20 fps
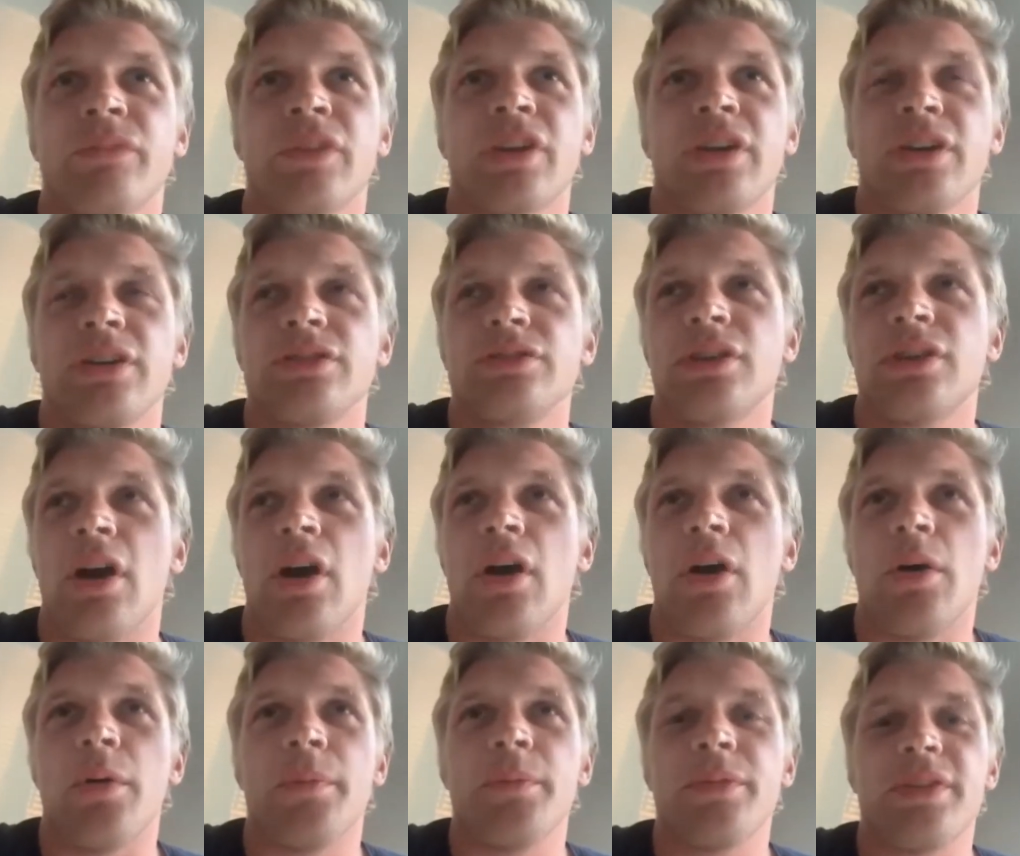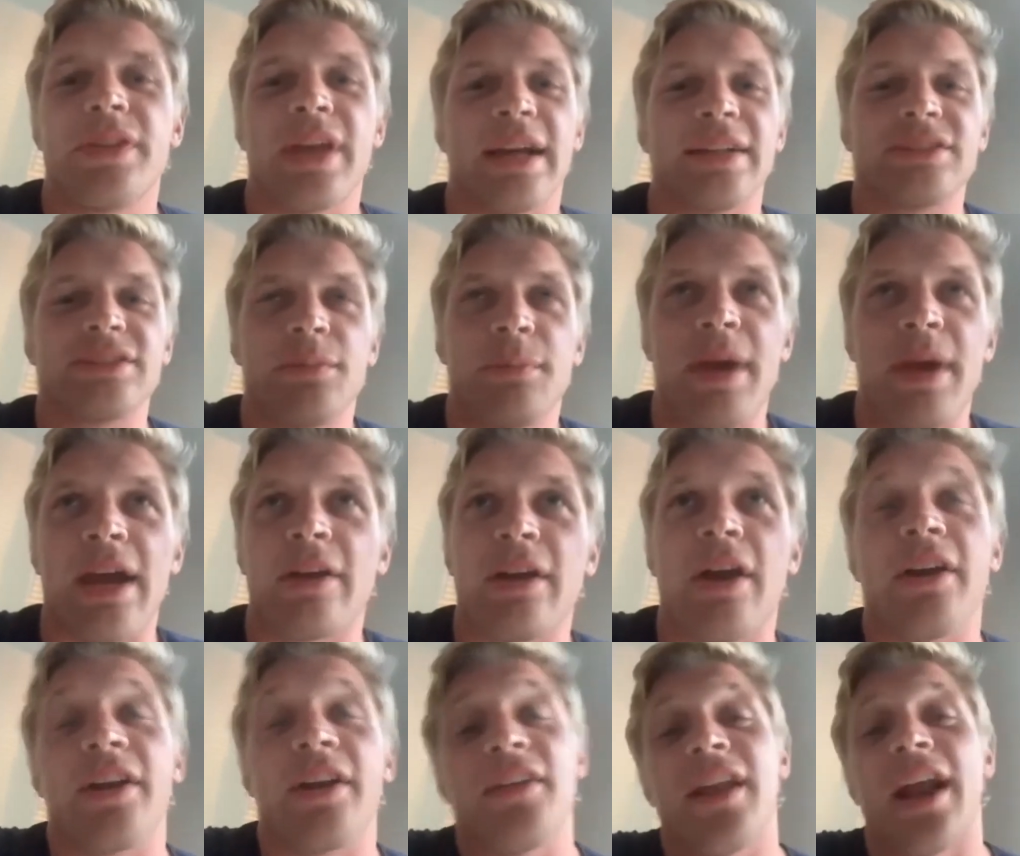So that's the background.
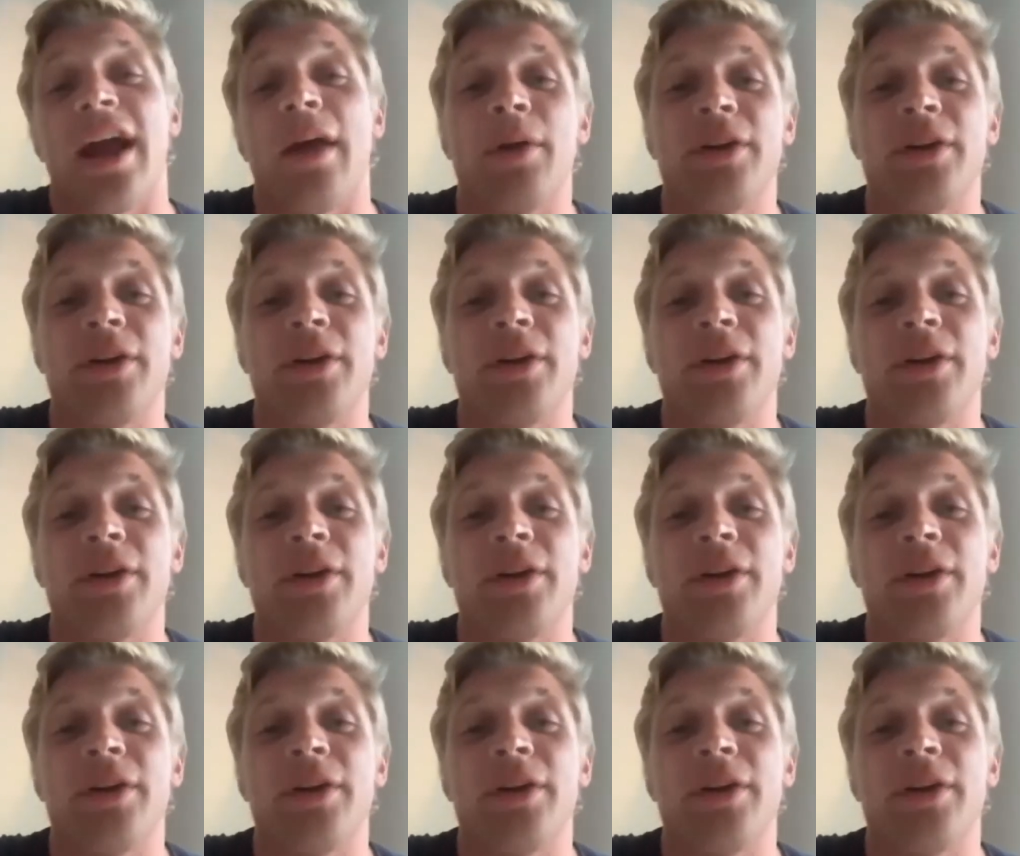And then I went